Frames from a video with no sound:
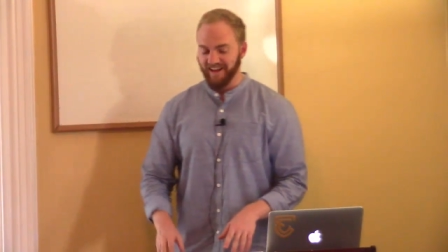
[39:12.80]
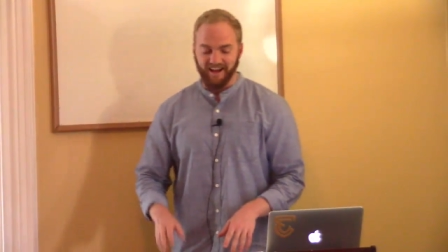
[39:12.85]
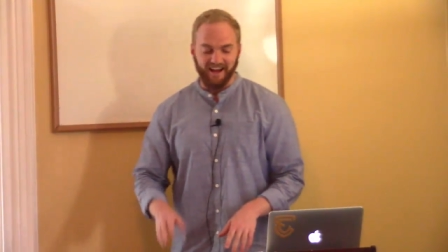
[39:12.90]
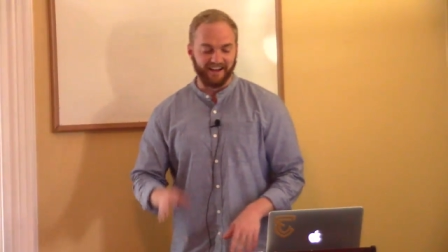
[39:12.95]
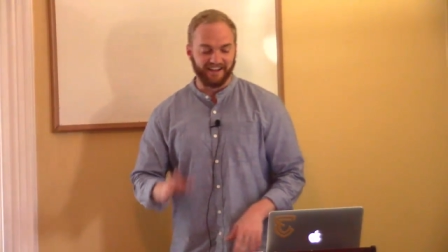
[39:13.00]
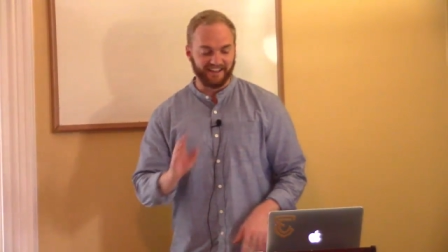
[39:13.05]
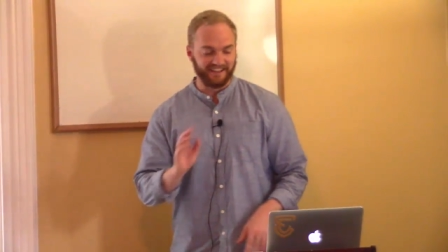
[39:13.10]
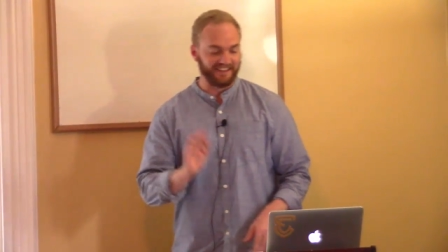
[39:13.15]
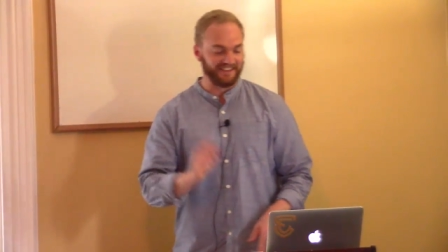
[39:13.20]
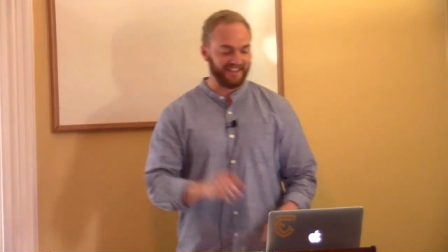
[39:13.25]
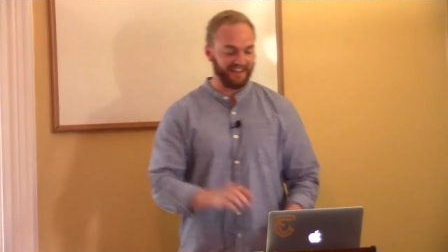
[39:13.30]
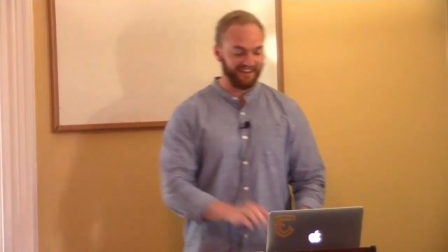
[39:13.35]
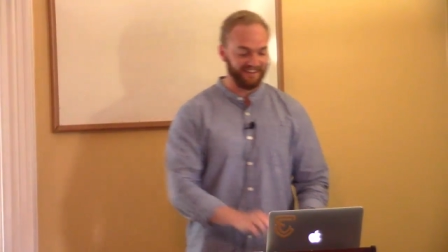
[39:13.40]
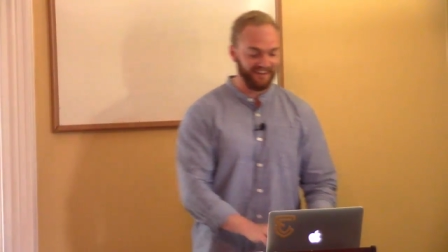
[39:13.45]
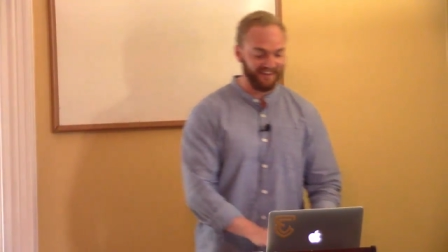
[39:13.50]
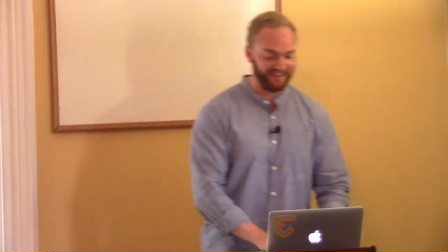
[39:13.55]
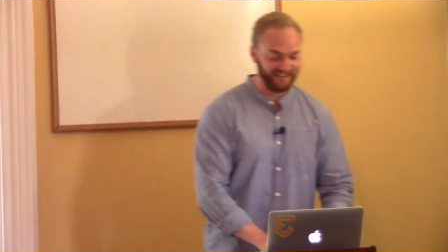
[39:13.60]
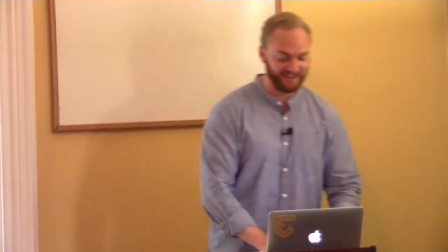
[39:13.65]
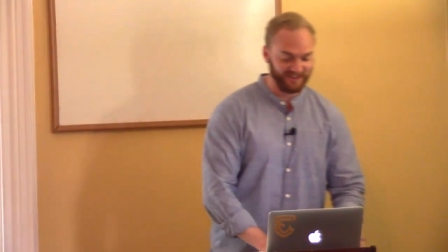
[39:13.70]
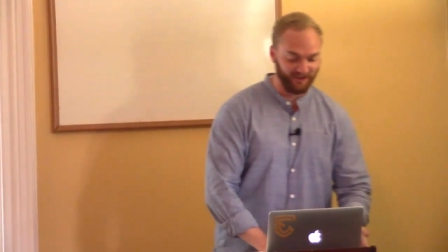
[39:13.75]
I get to tell
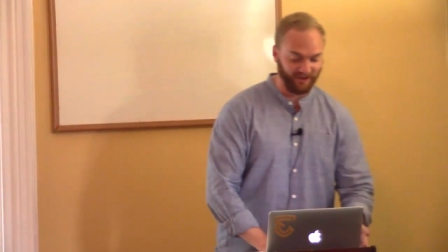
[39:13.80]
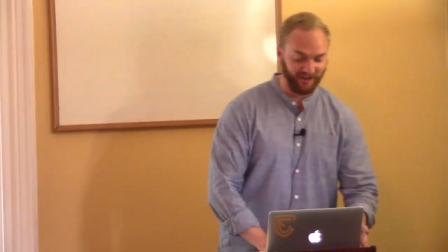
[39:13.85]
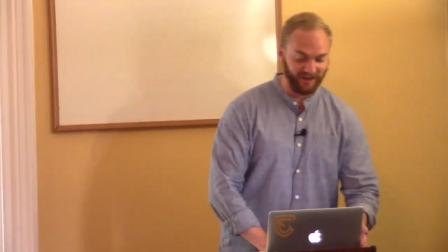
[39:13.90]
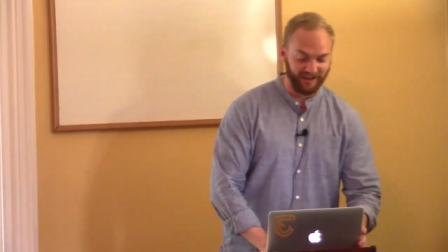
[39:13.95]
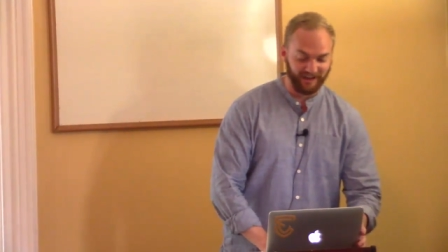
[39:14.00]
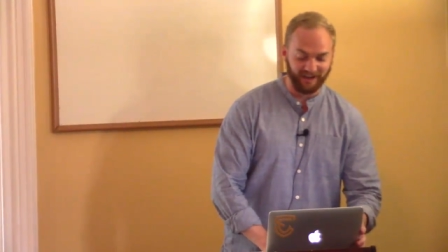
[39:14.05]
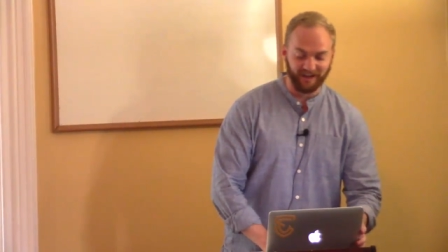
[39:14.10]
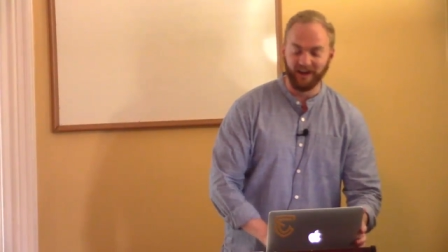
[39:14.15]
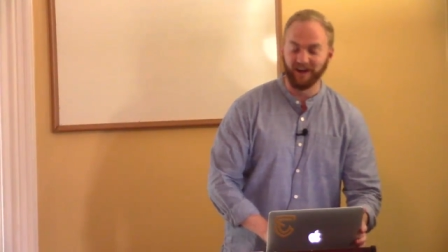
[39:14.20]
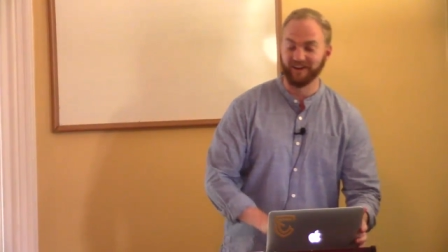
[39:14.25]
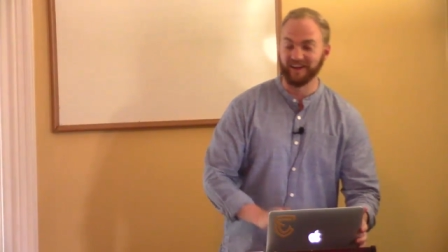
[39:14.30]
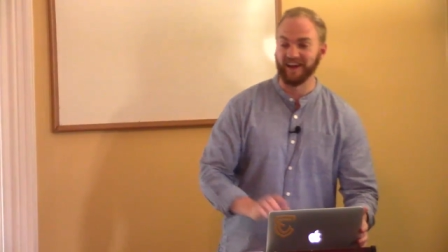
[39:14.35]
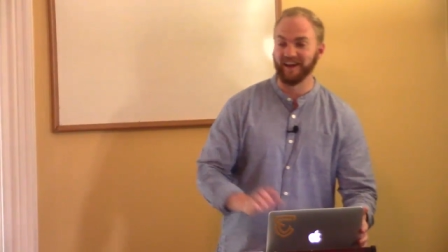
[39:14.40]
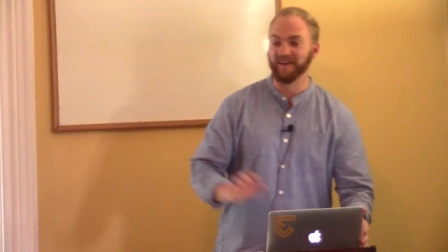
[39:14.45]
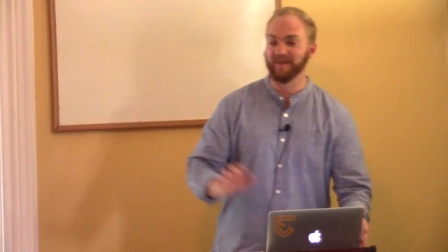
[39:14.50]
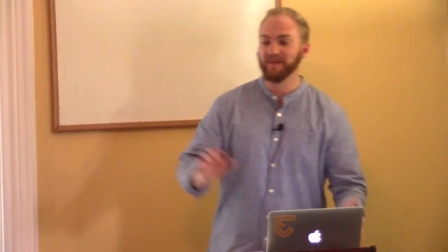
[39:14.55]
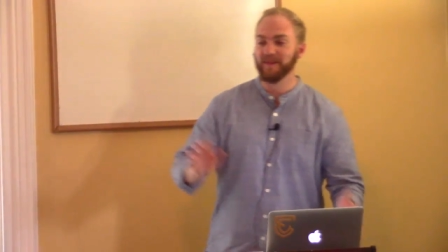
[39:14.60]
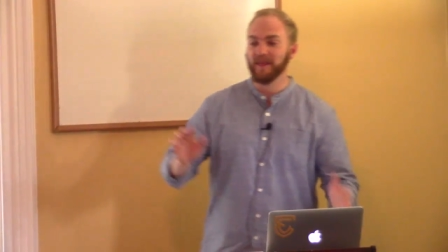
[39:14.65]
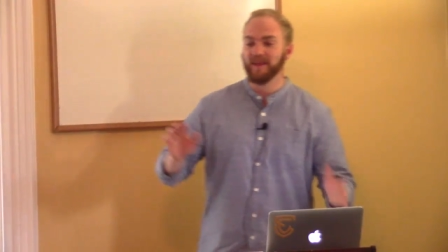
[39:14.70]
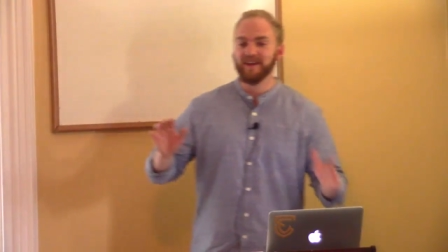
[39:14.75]
another story here.
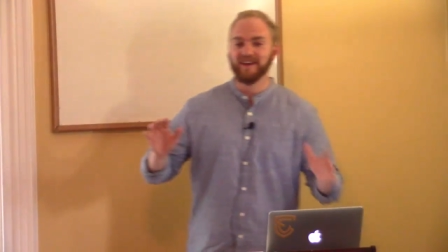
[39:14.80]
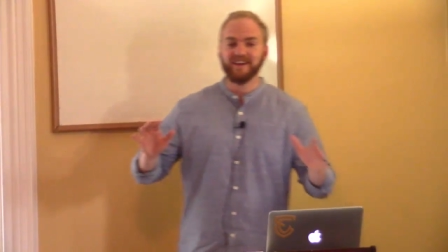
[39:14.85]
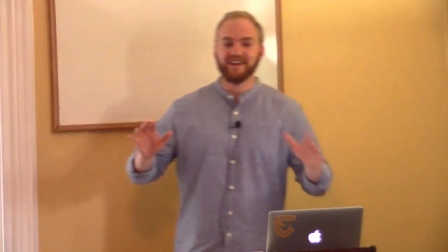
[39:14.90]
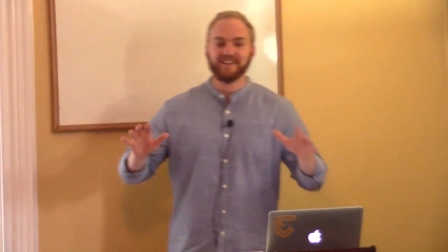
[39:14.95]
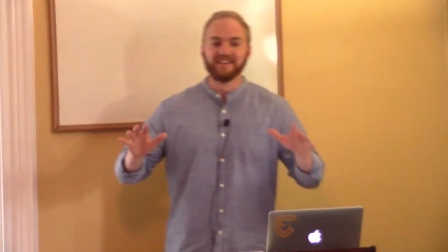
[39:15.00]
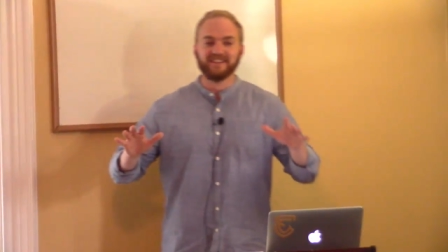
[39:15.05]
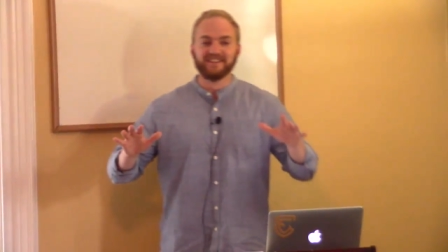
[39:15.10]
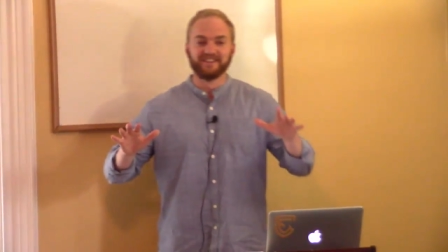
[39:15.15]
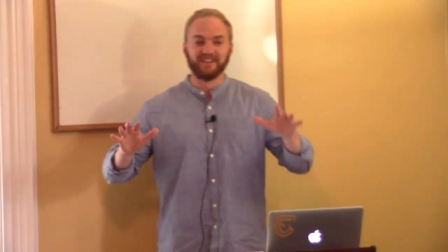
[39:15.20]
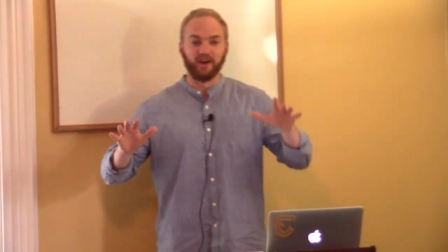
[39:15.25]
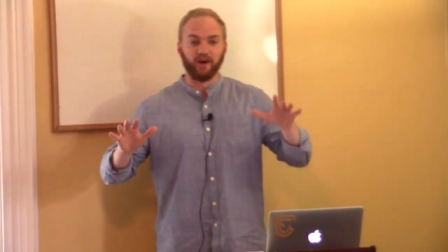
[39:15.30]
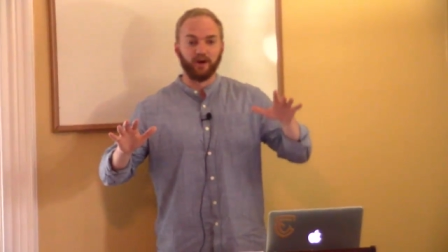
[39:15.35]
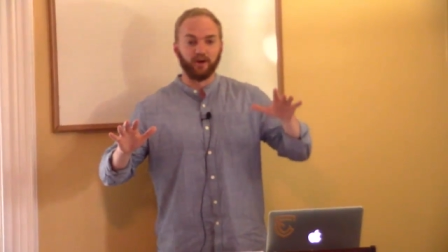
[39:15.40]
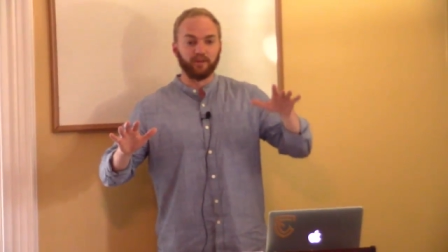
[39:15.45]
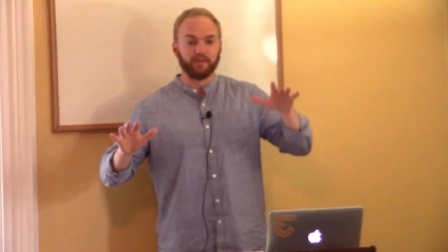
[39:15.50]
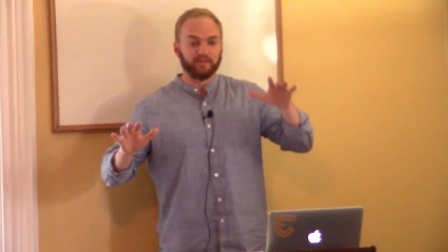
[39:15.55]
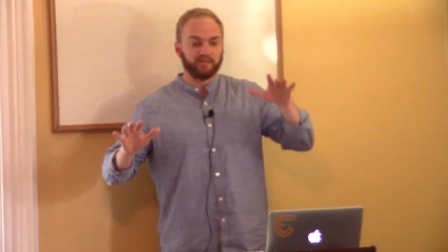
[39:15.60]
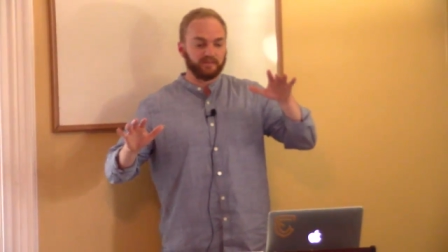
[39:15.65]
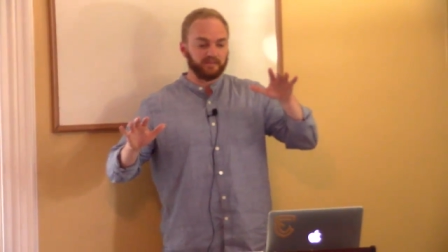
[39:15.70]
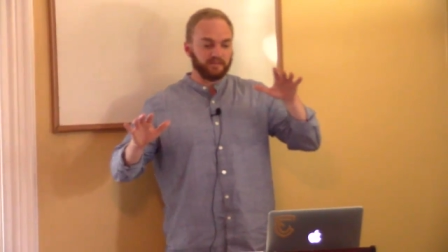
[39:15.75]
Okay.
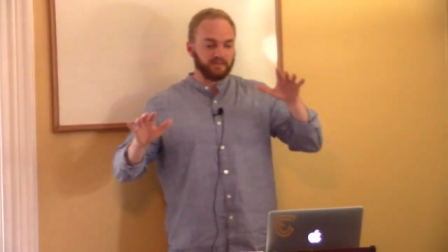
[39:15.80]
So